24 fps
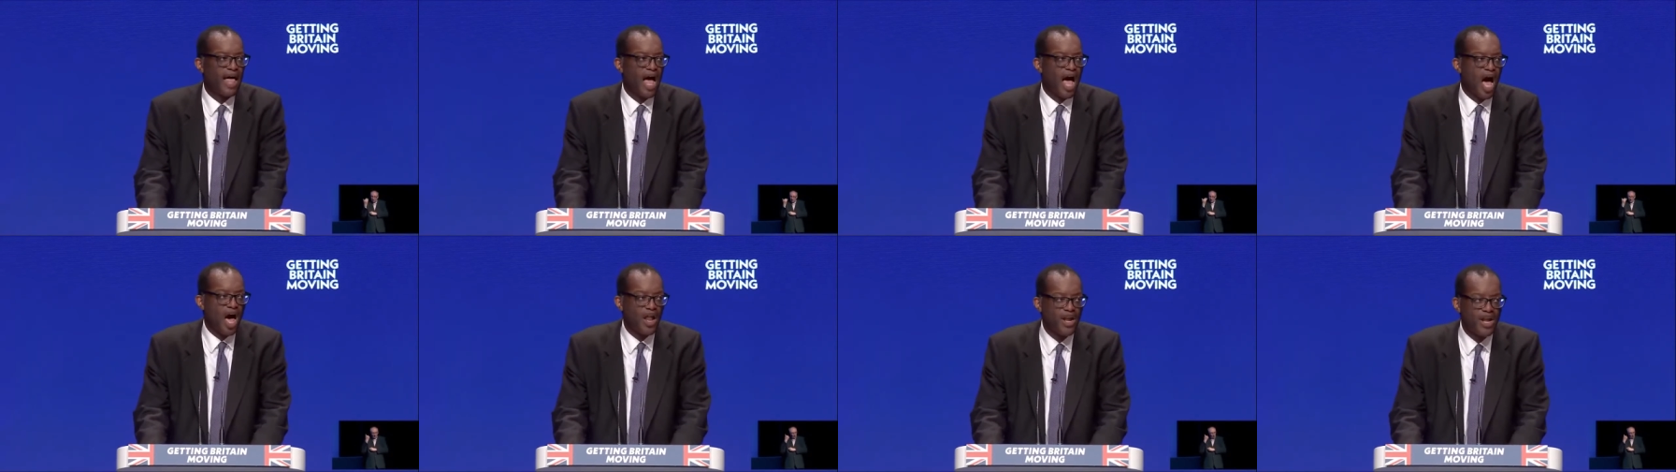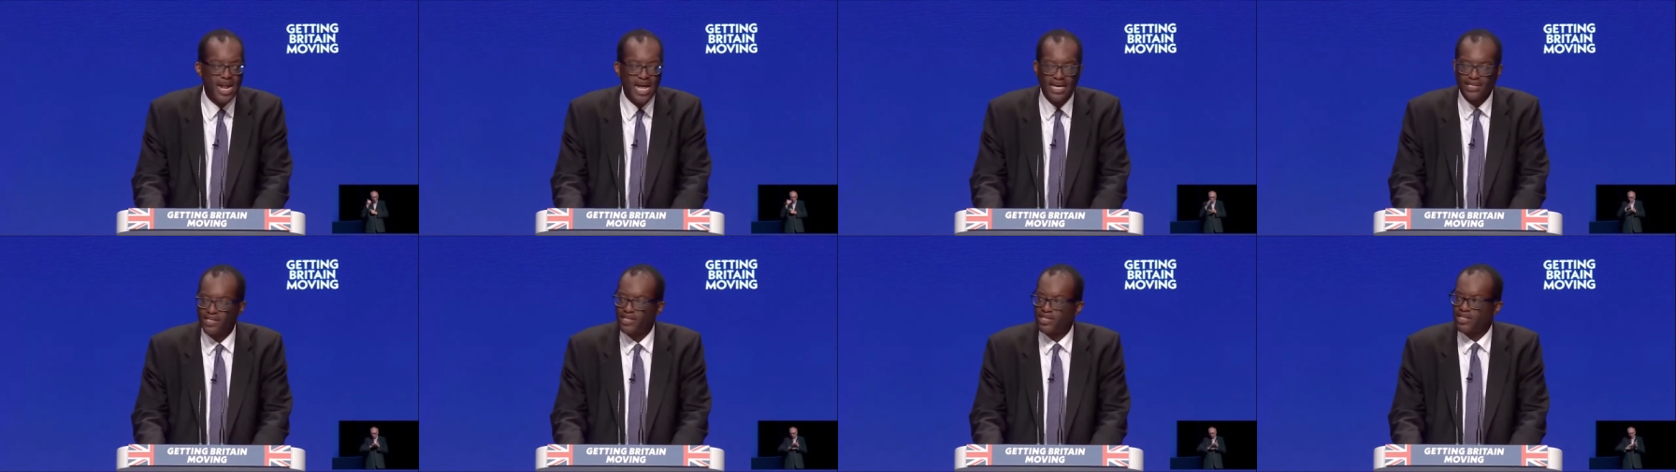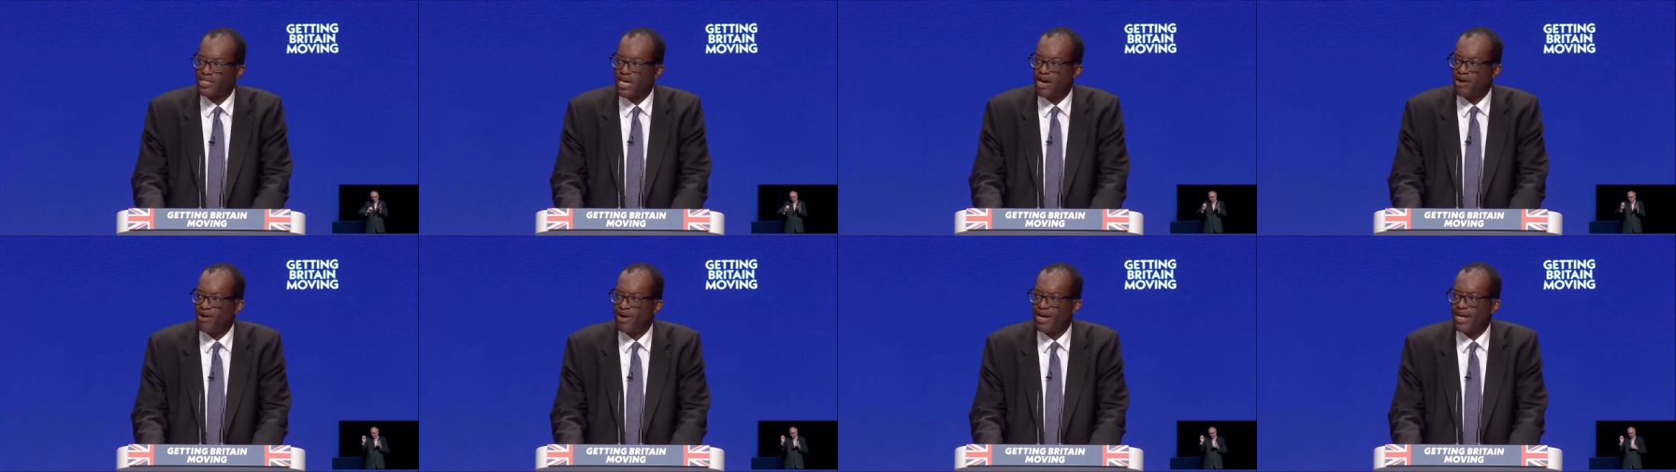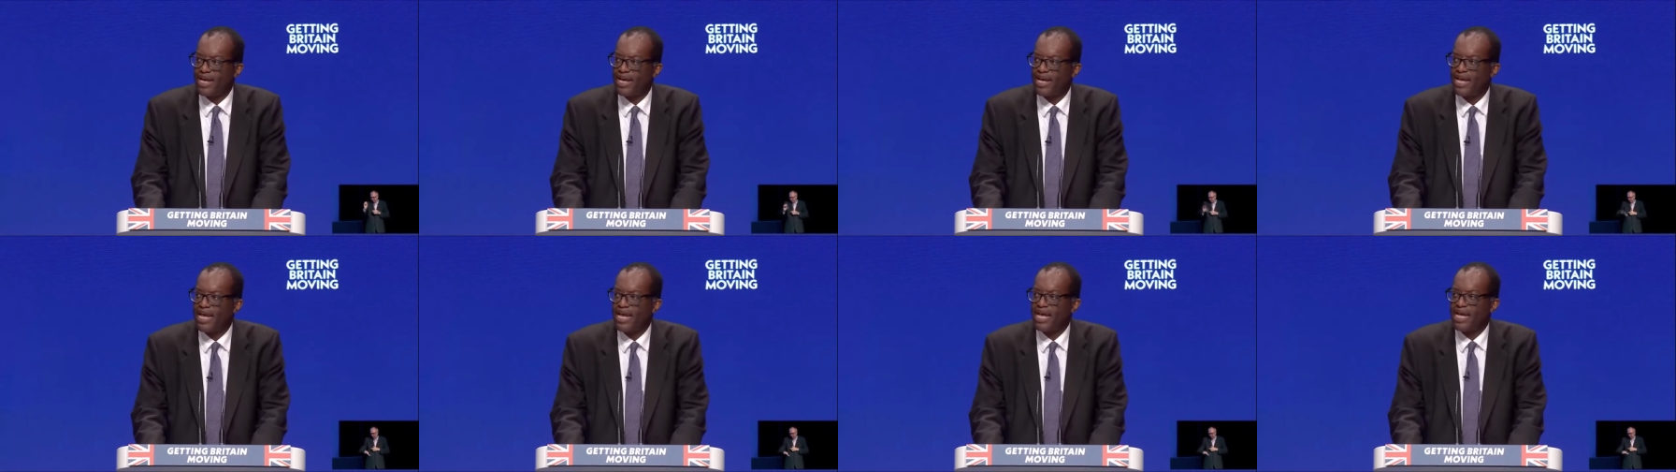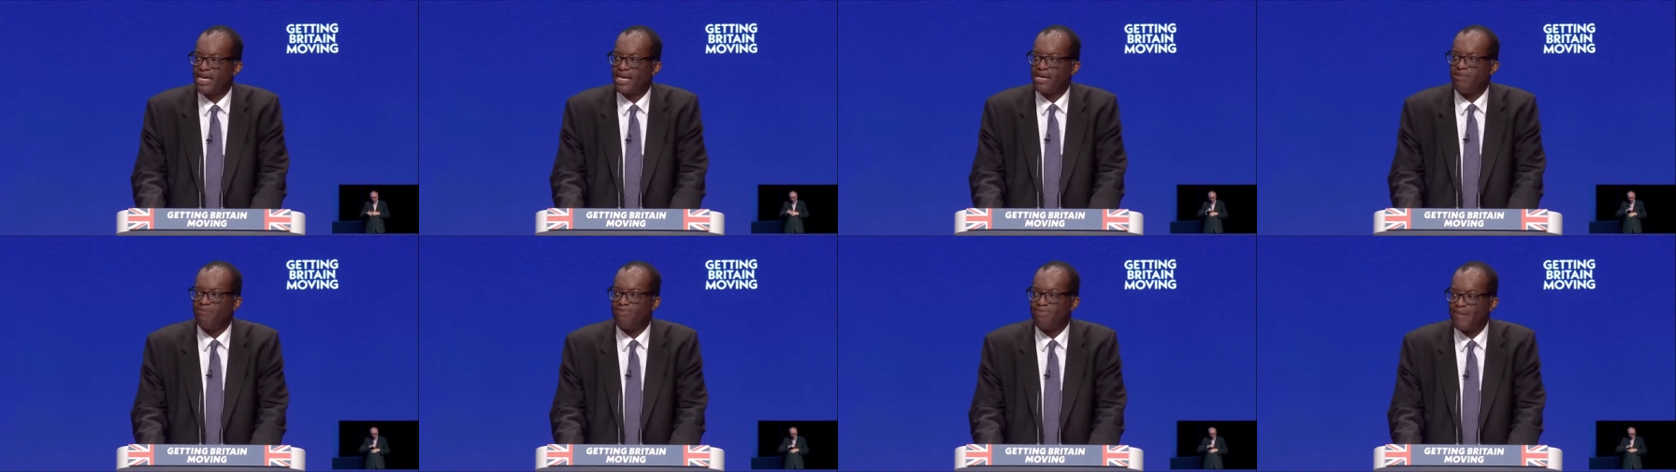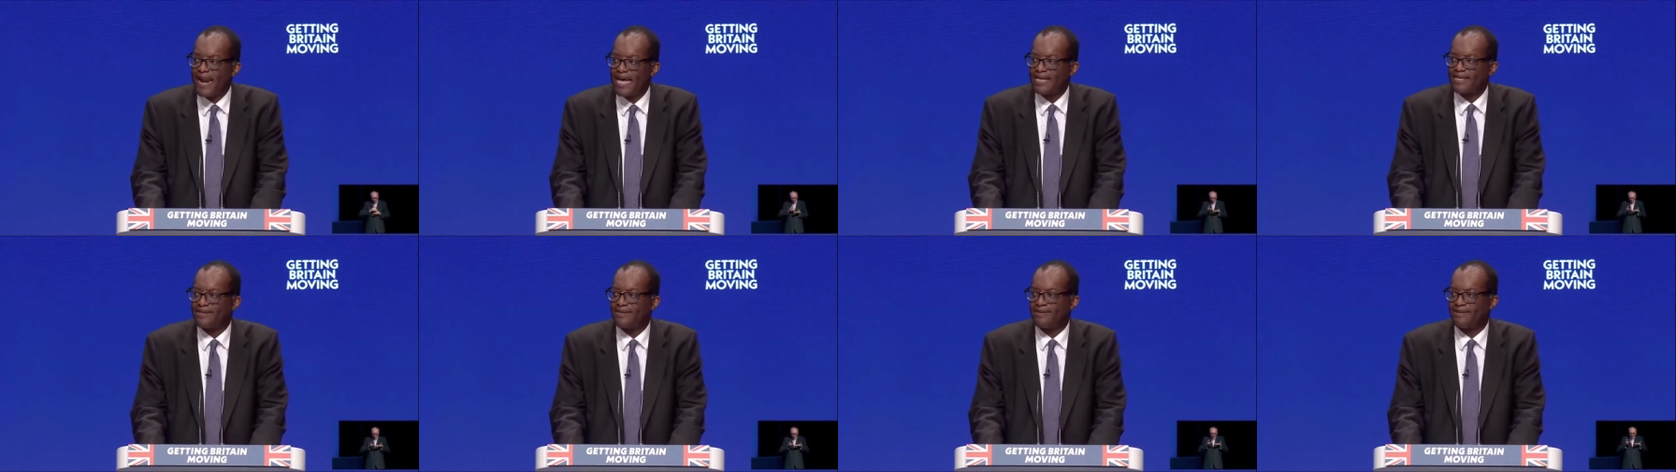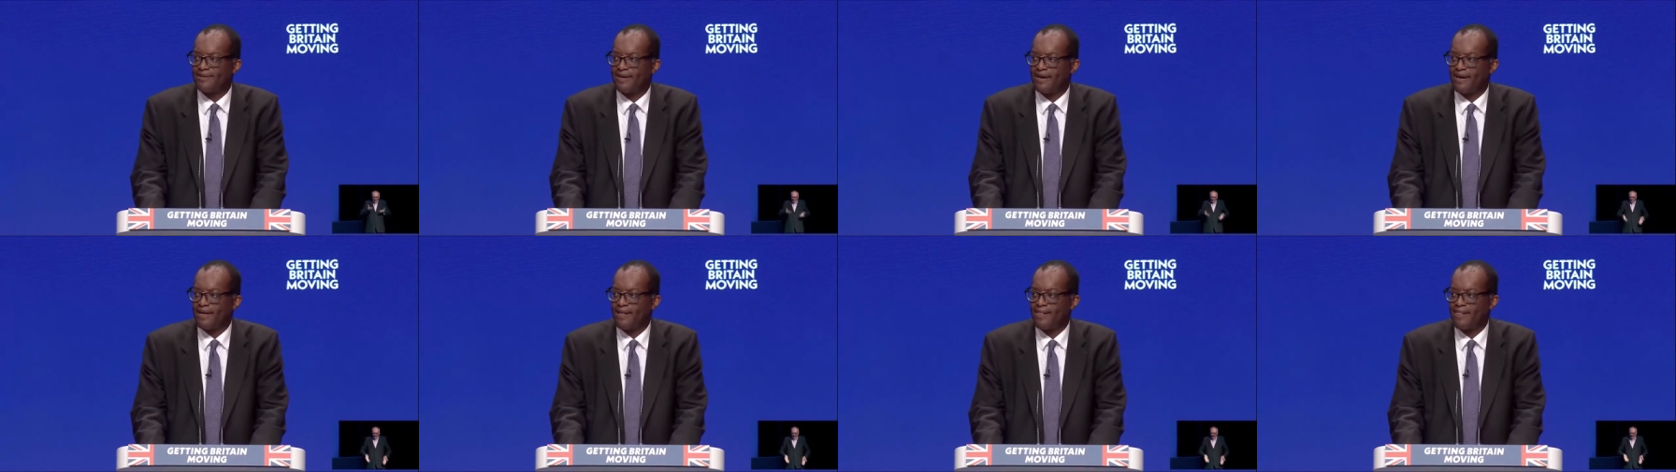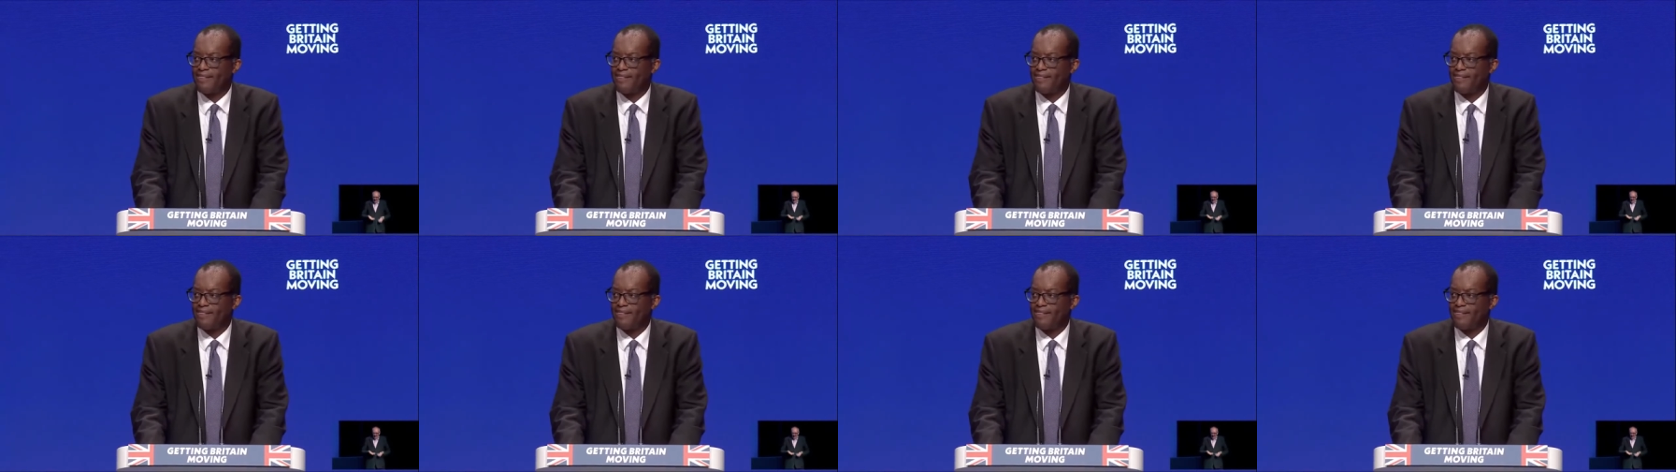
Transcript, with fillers: unnecessary complexity,